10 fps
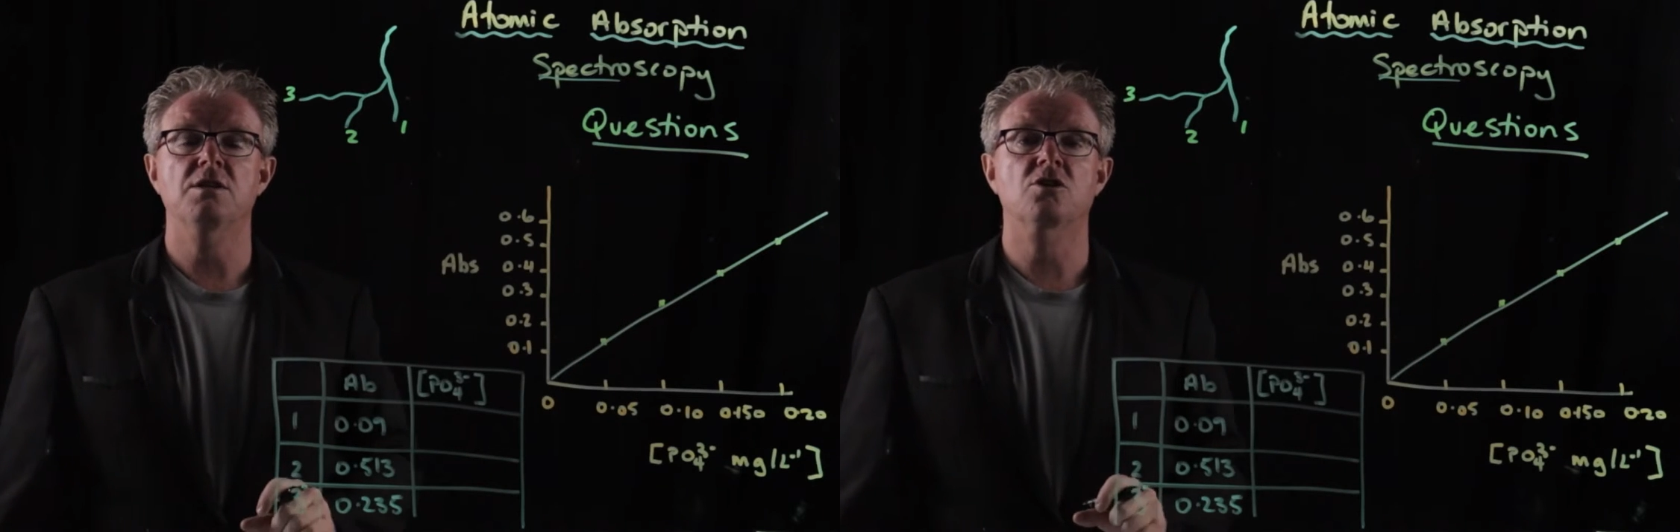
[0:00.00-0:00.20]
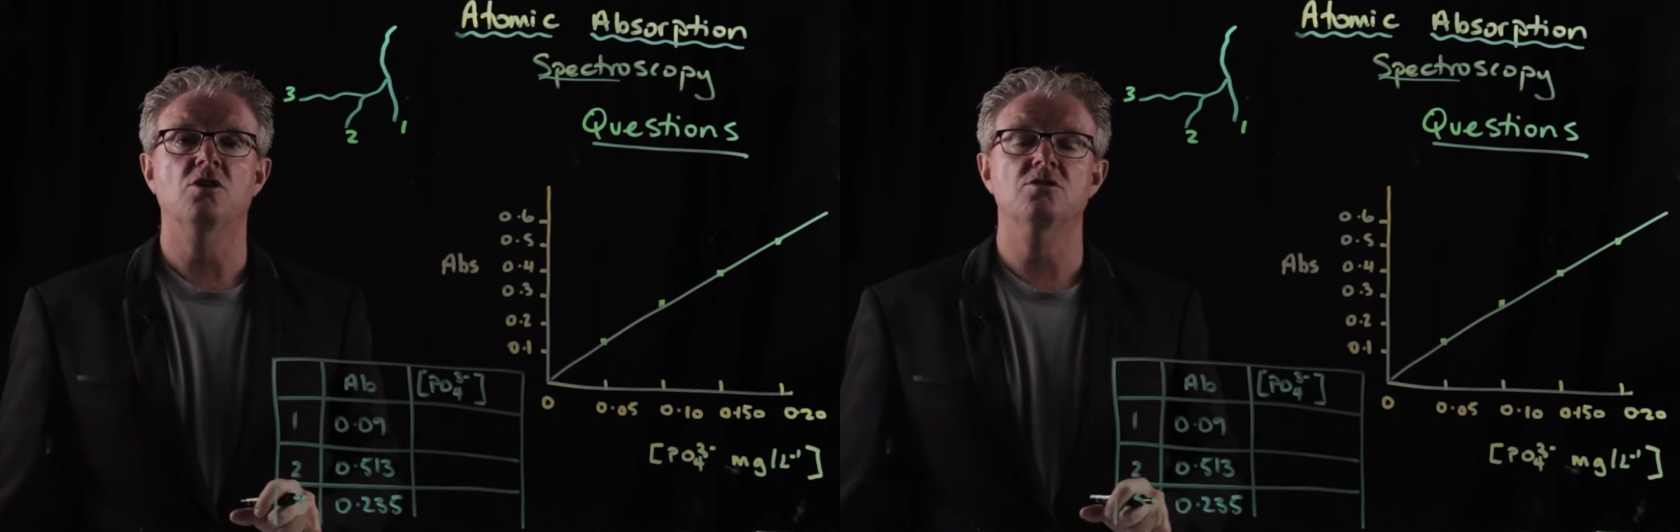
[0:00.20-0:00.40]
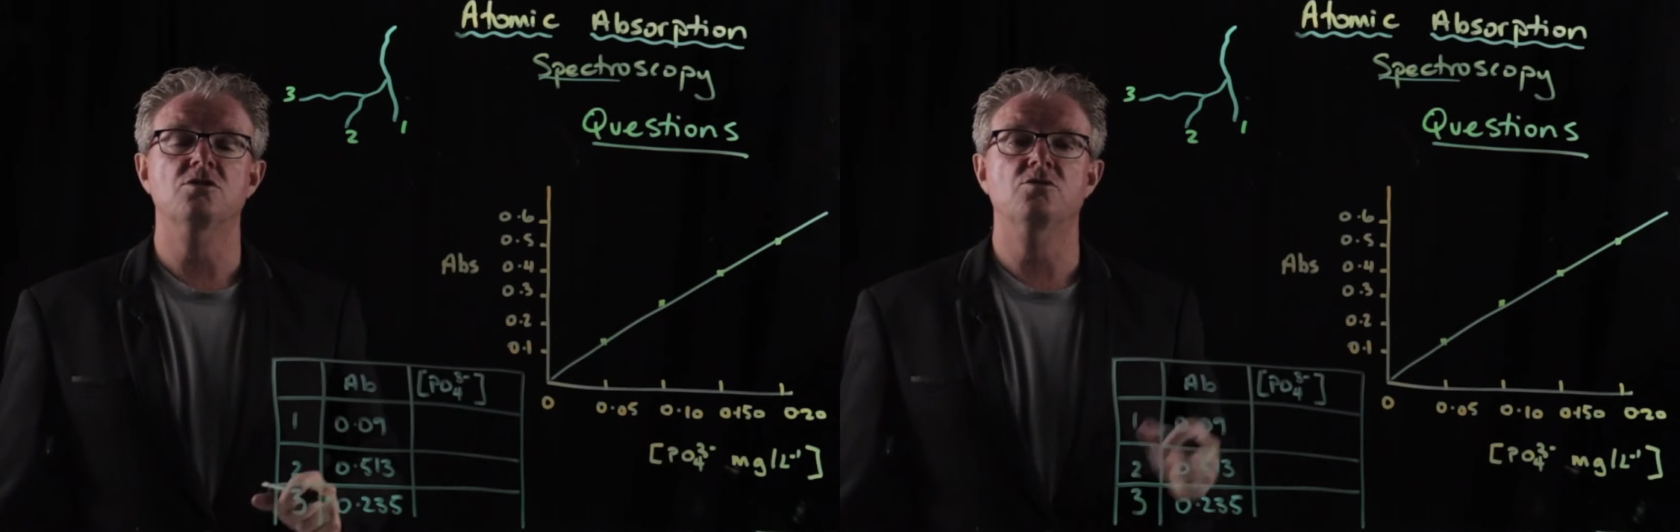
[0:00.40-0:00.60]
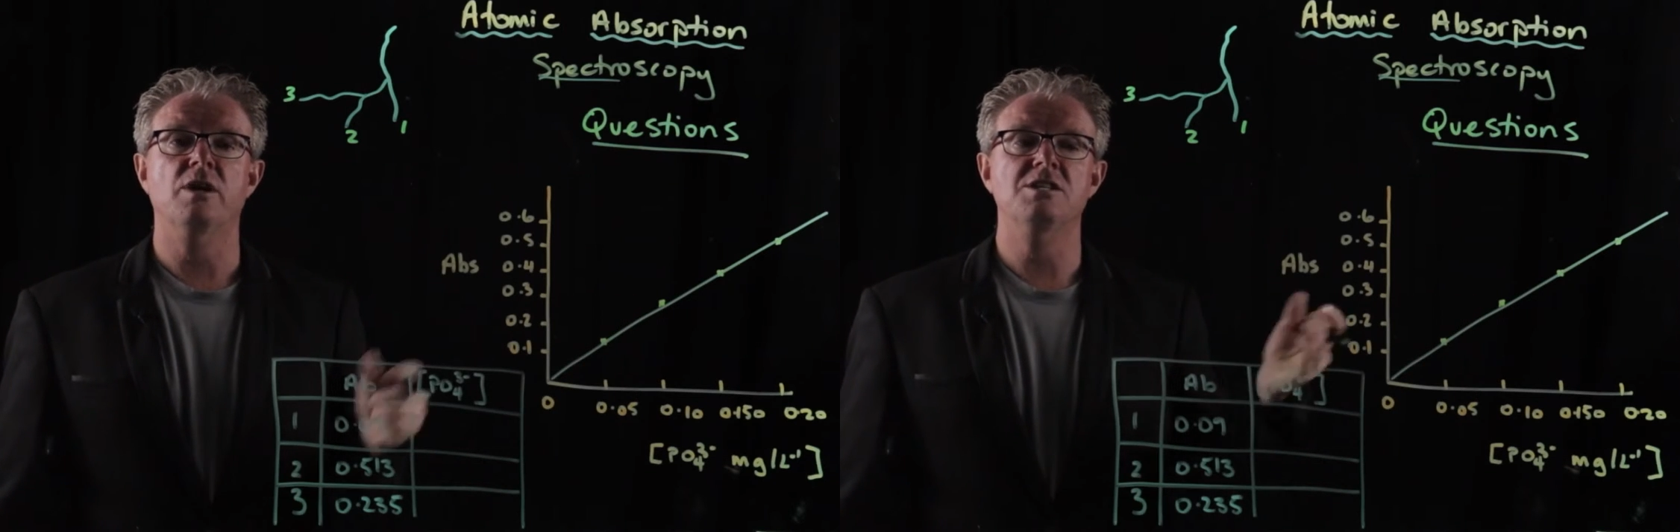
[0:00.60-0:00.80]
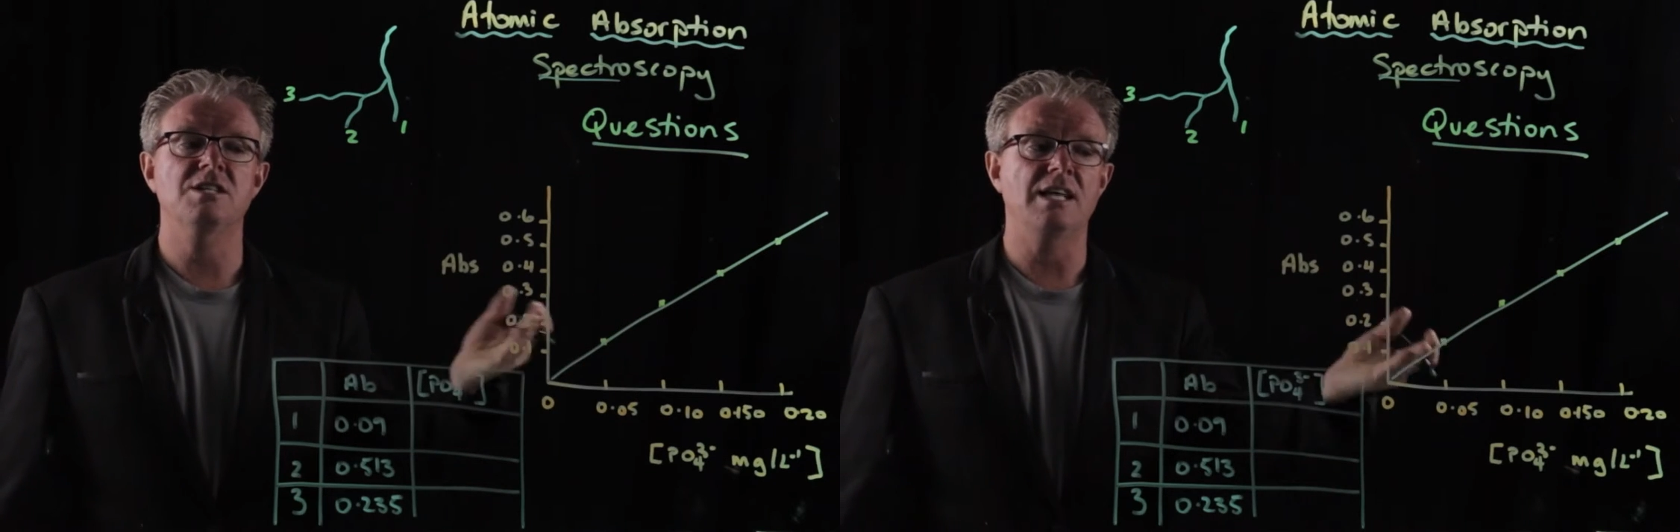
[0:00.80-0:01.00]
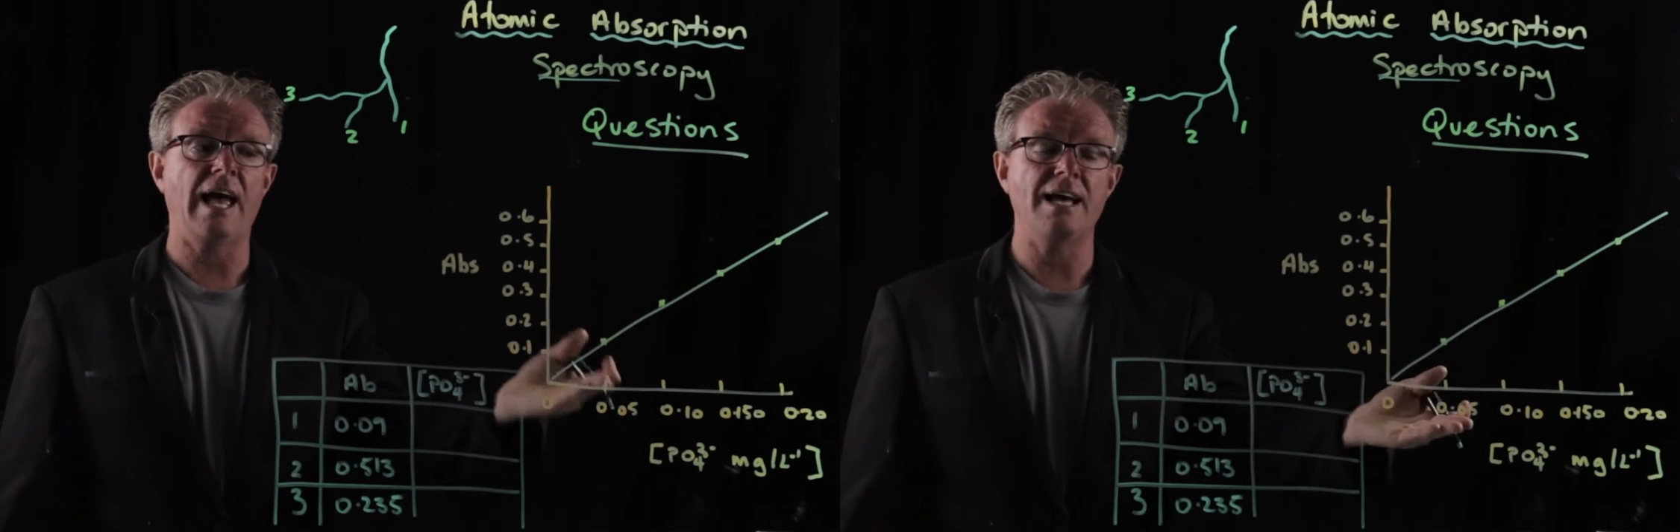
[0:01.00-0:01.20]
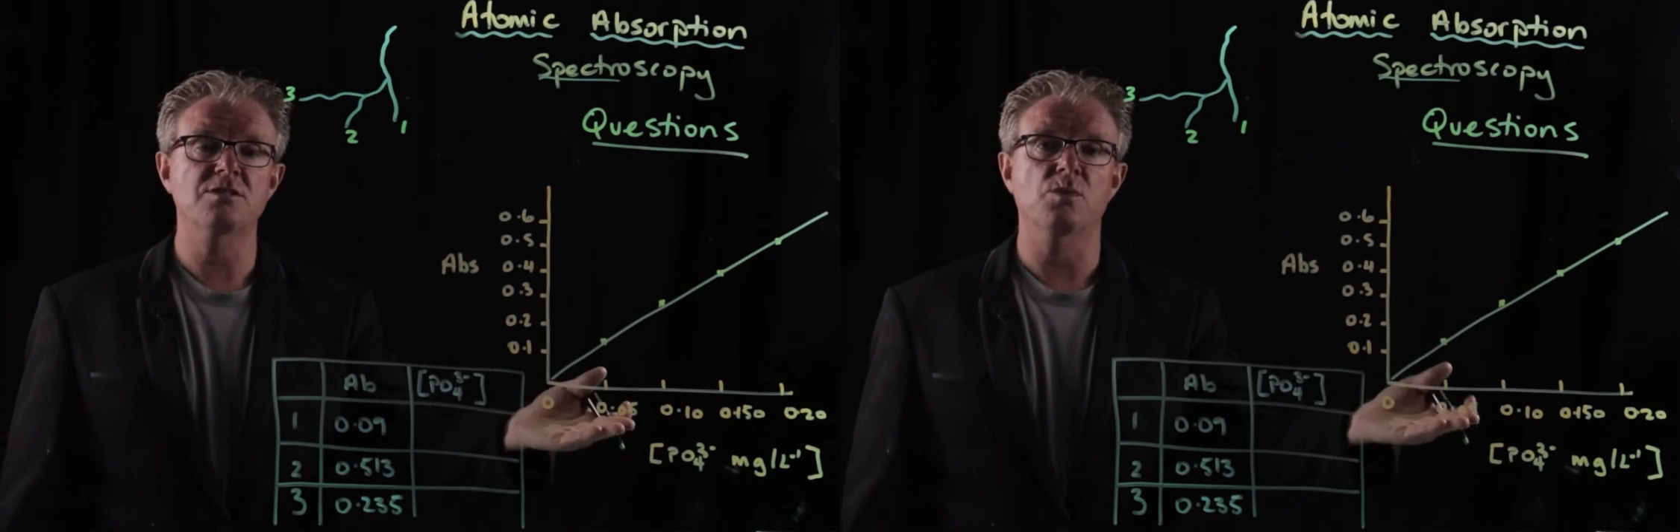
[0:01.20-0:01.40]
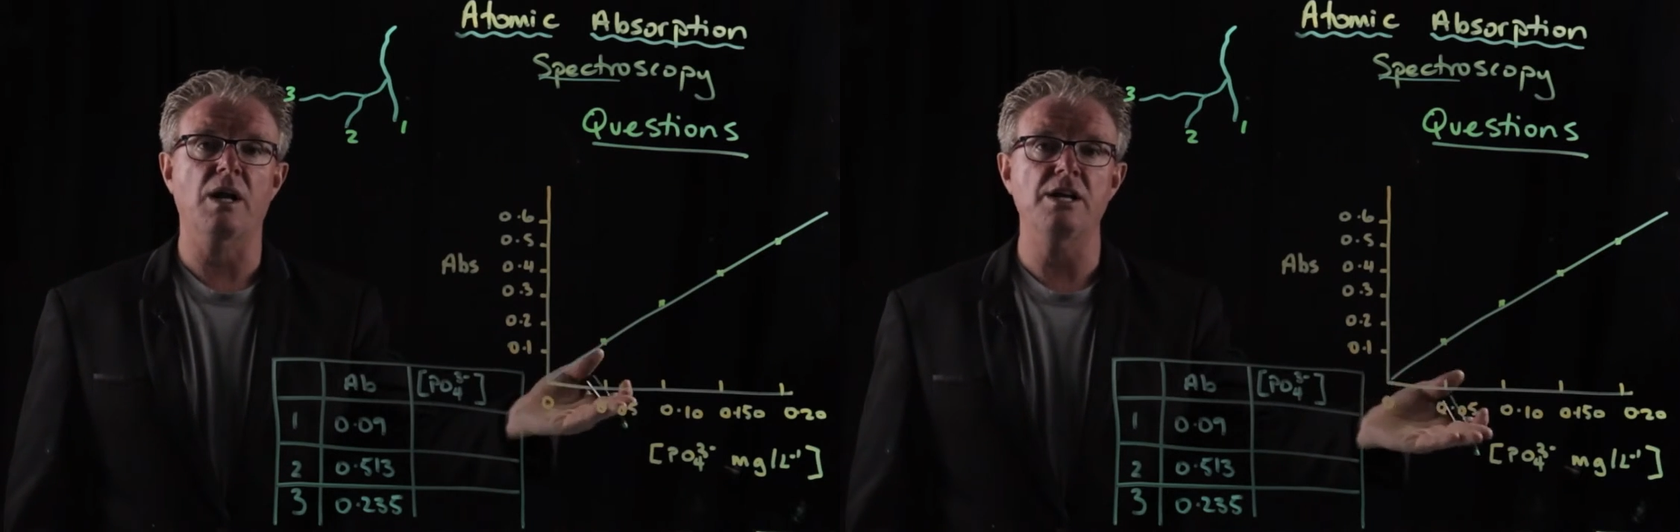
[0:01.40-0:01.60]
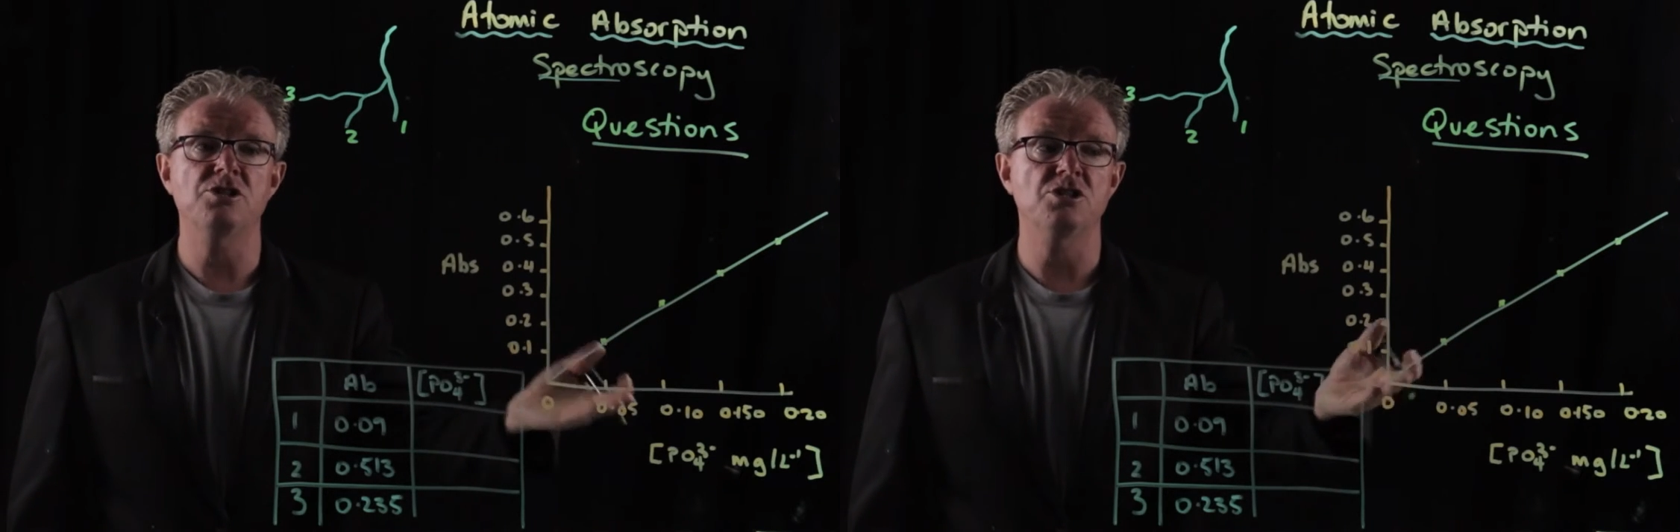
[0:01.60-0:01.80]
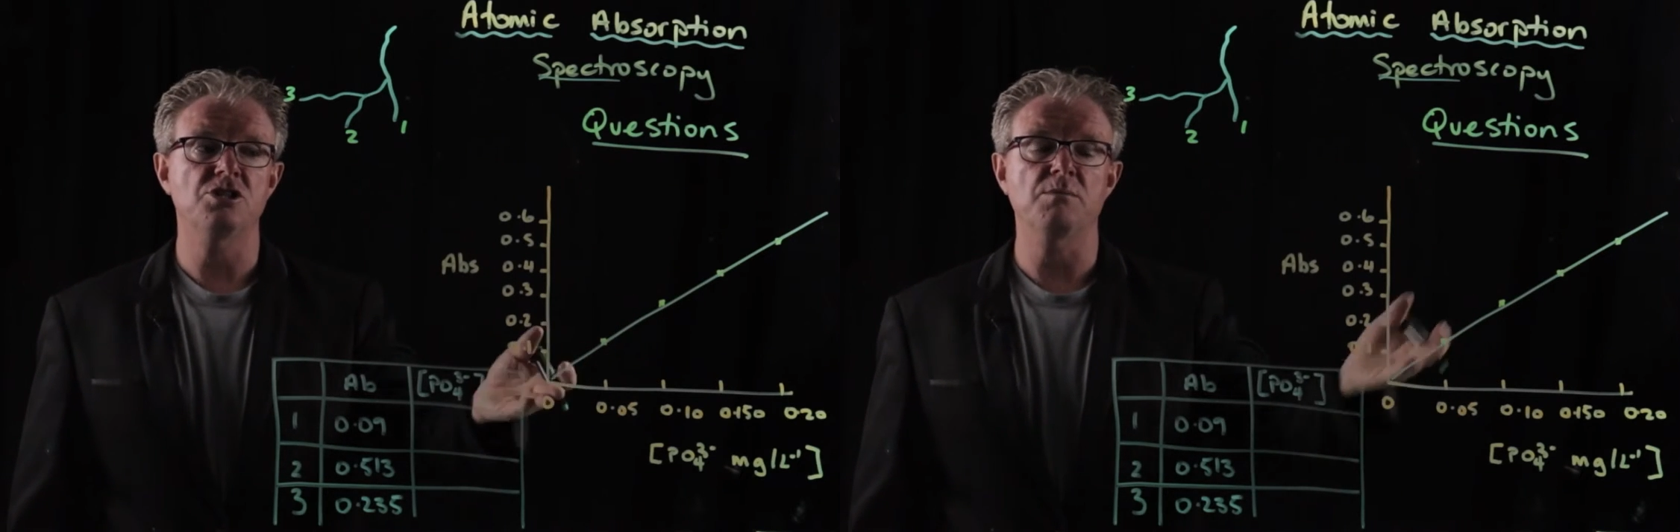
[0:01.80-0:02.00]
The concentration has a
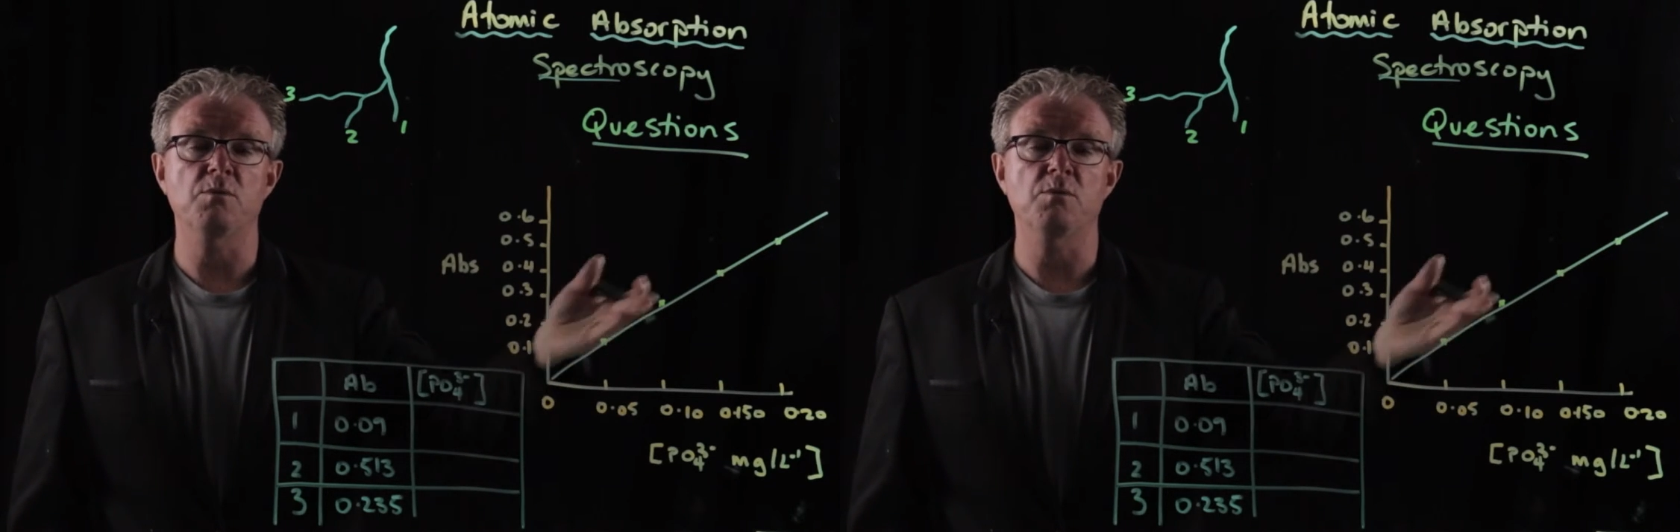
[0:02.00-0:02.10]
relationship